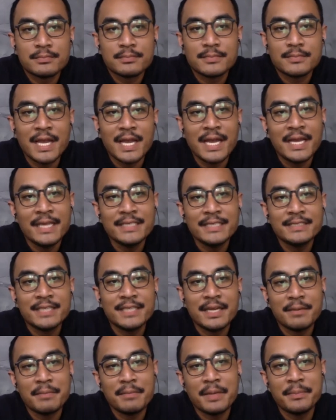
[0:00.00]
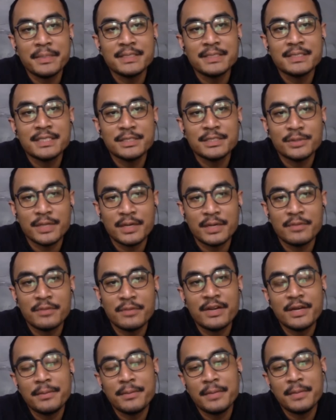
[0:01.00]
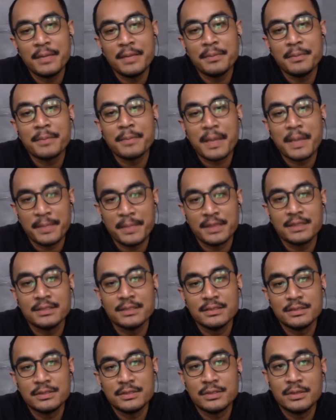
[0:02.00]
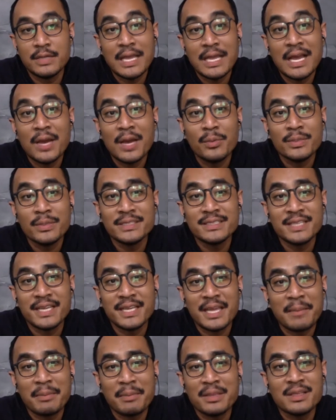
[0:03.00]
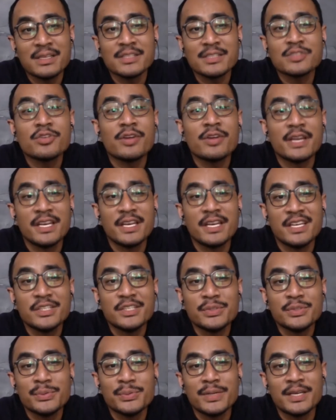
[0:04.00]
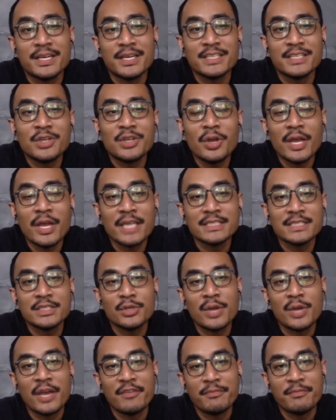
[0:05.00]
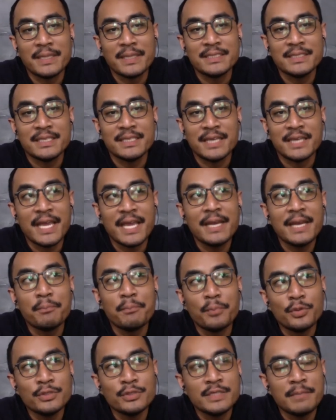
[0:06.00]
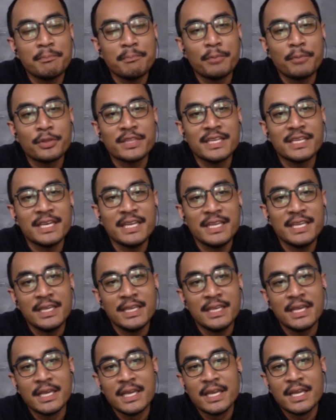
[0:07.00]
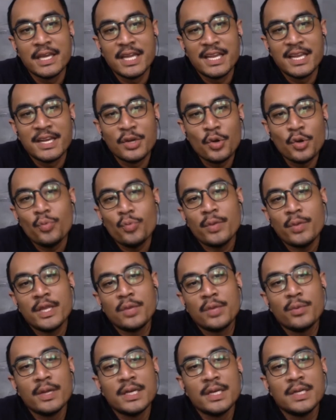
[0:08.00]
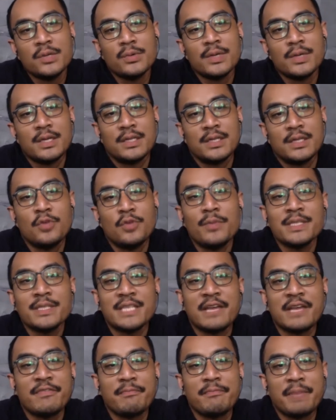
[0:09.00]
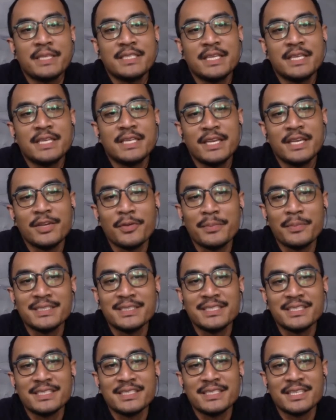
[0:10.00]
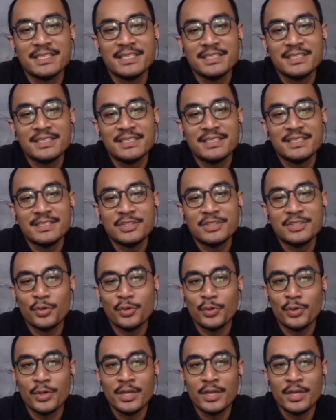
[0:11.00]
I start my business with a very minimum capital. So yeah, I would say capital is not an issue as long as you have passion. And most importantly, know what you want to do. You must have passion in your business. So